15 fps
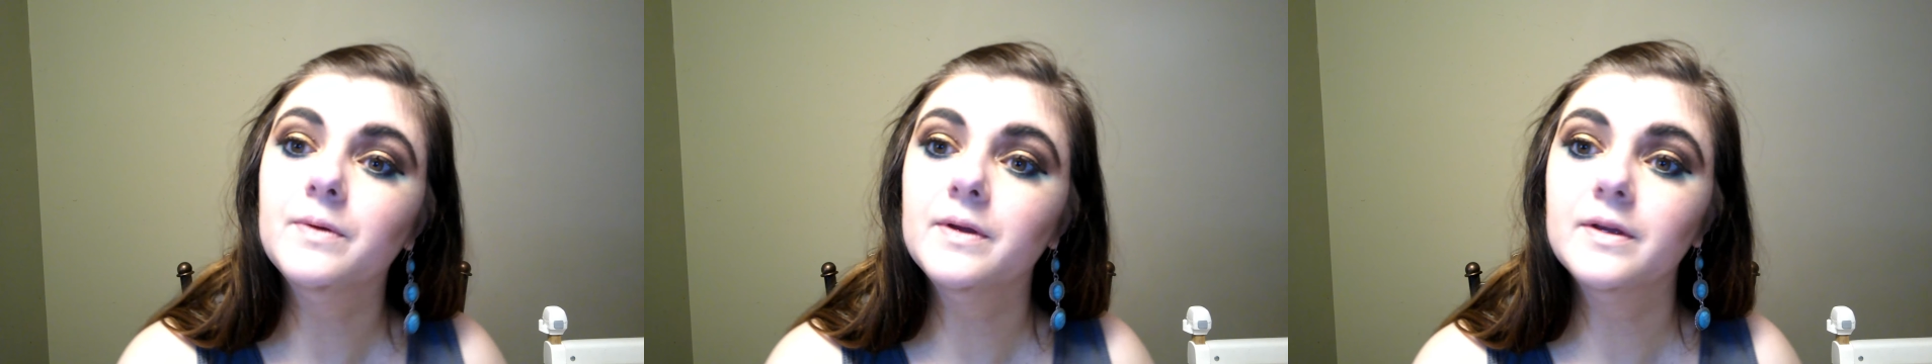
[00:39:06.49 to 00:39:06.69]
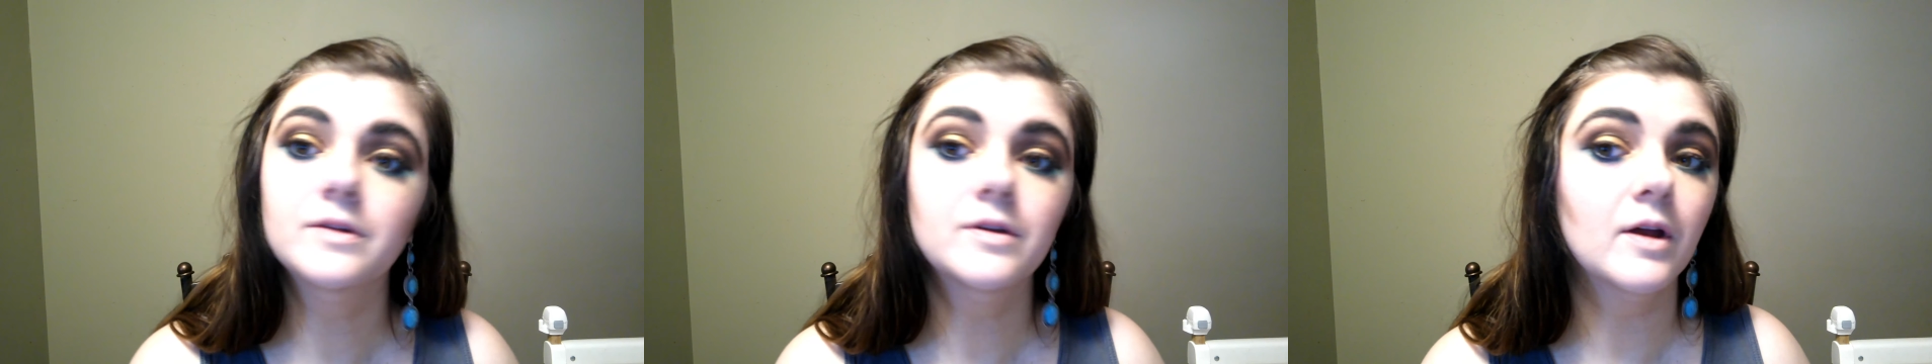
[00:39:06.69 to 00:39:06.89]

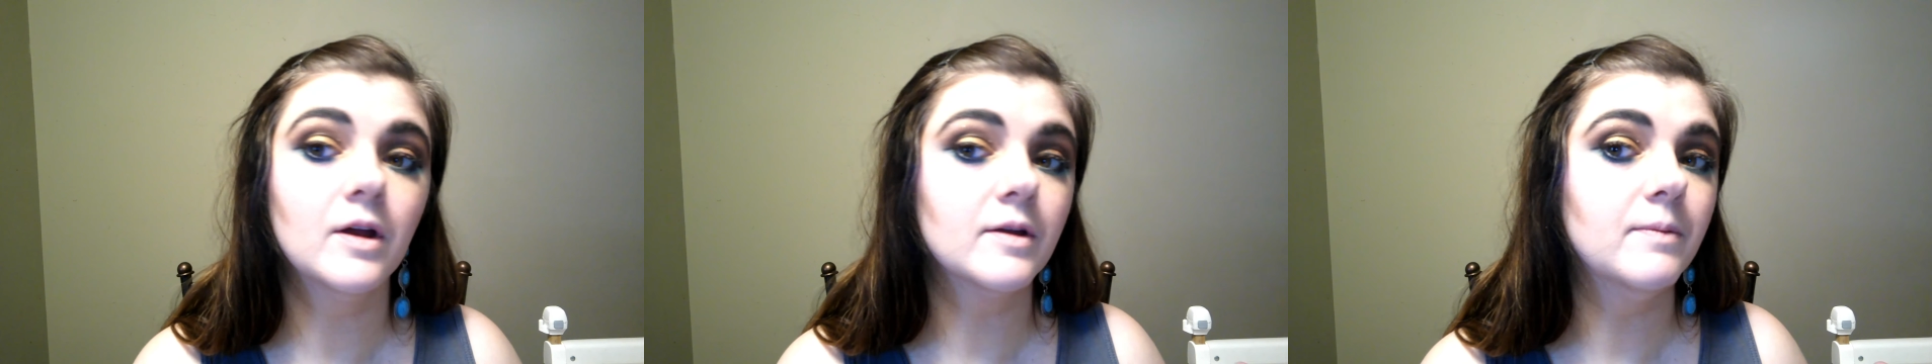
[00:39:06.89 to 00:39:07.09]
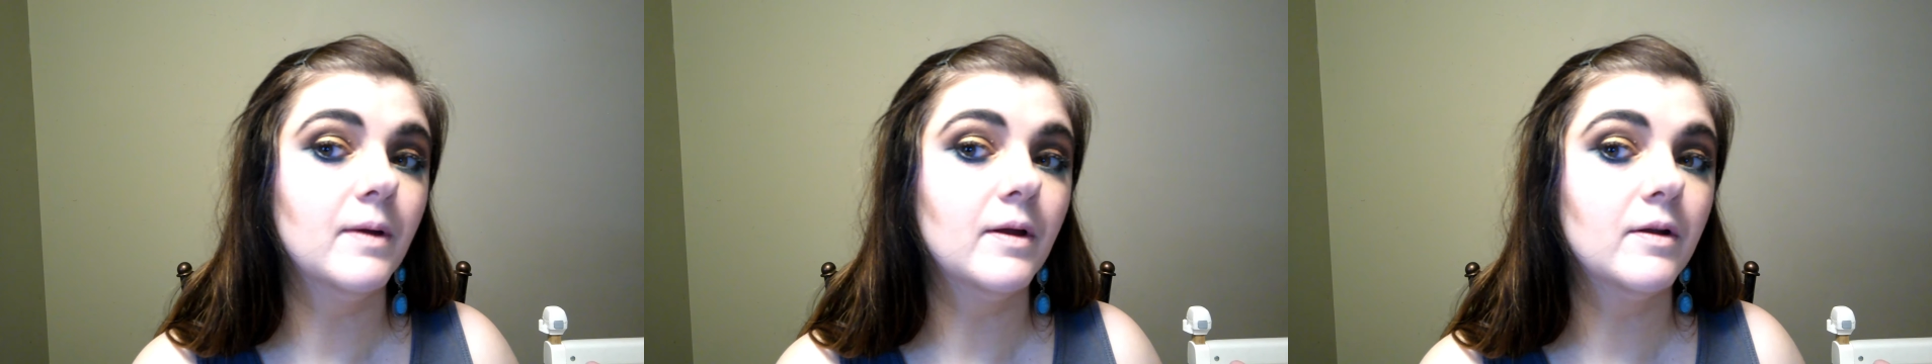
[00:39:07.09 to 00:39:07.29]
could talk
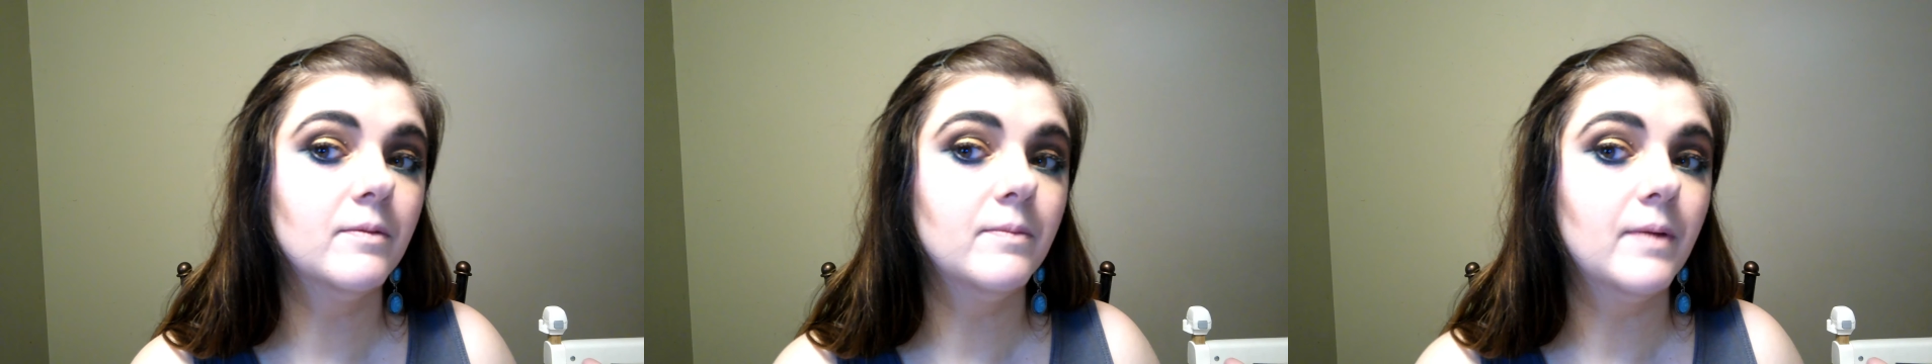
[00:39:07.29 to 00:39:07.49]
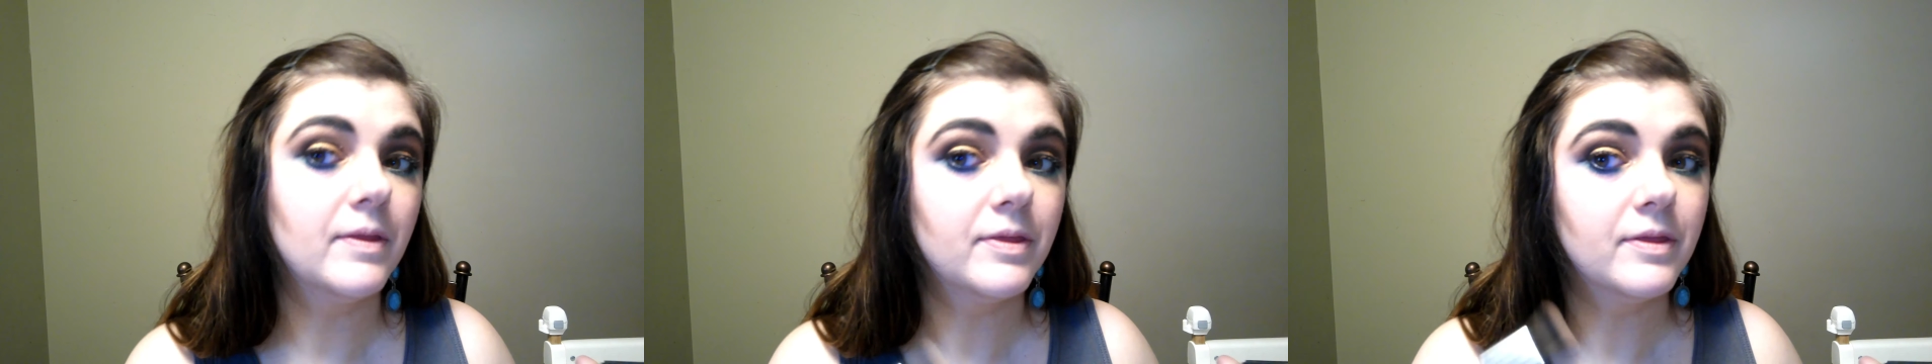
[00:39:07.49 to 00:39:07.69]
about
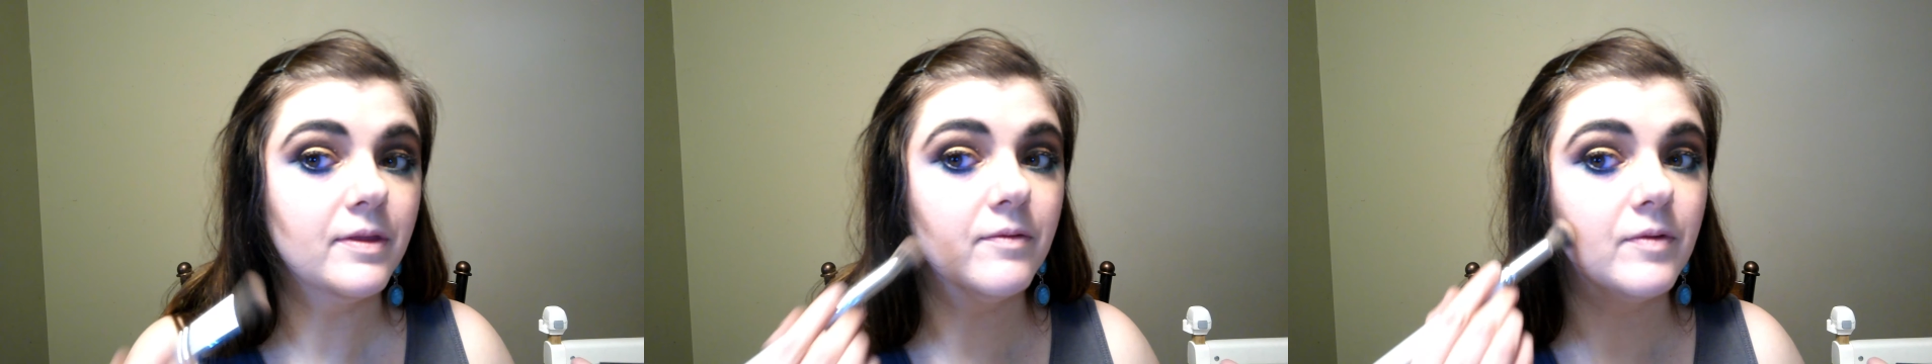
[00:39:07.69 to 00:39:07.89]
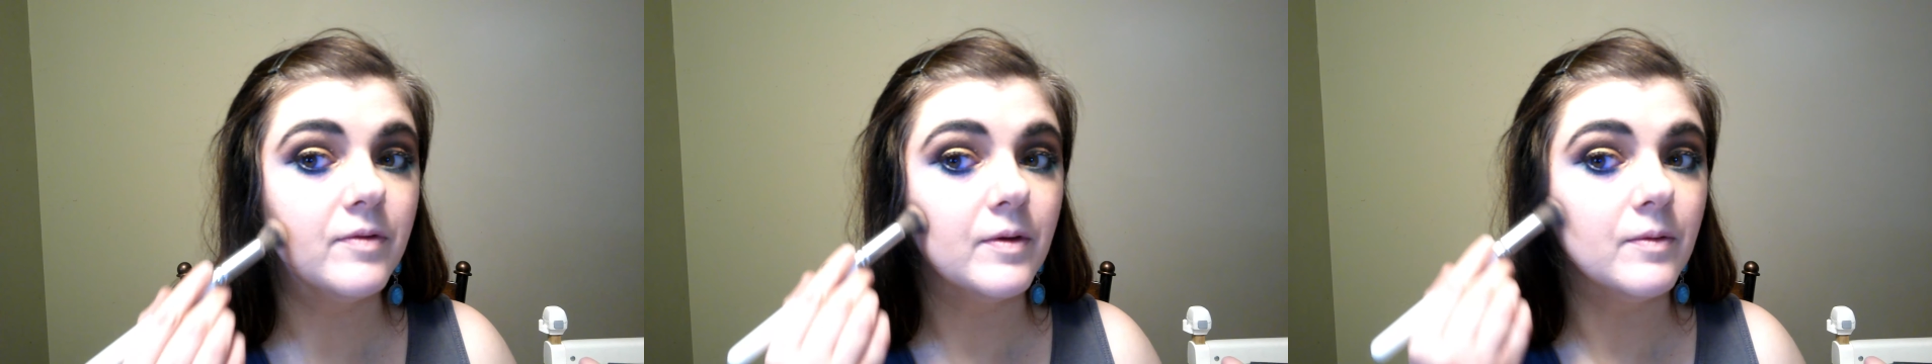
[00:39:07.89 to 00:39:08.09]
the
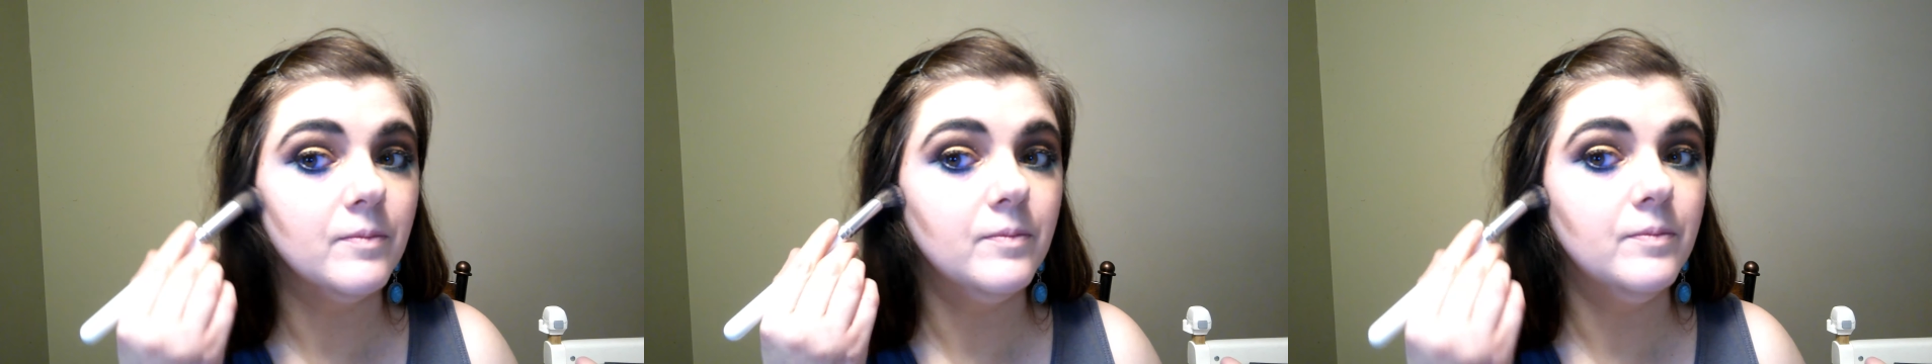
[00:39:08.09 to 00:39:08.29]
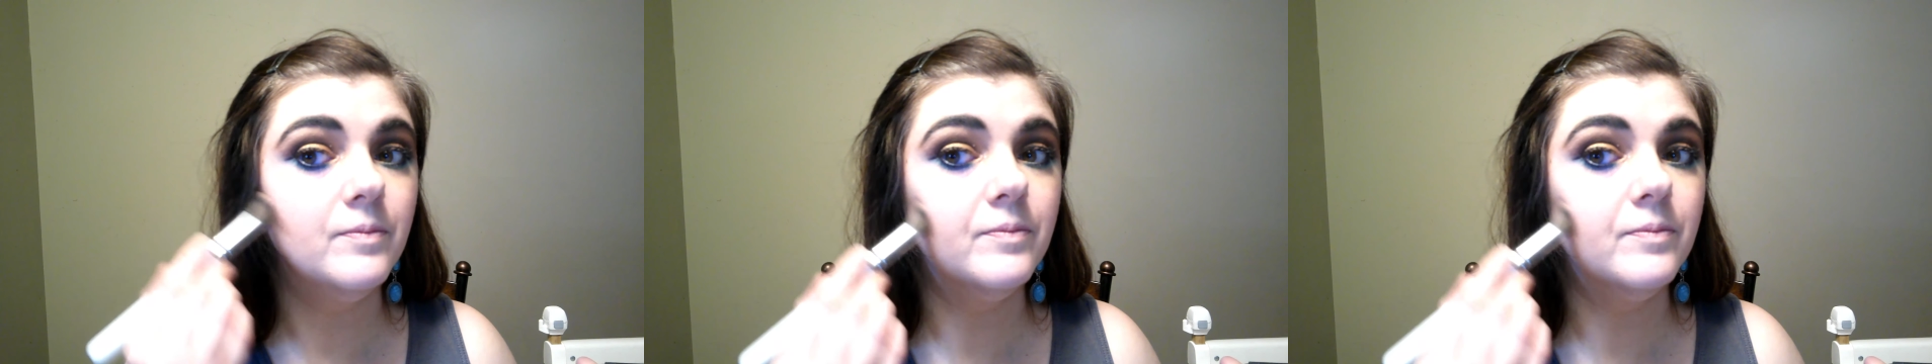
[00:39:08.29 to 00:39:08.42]
film?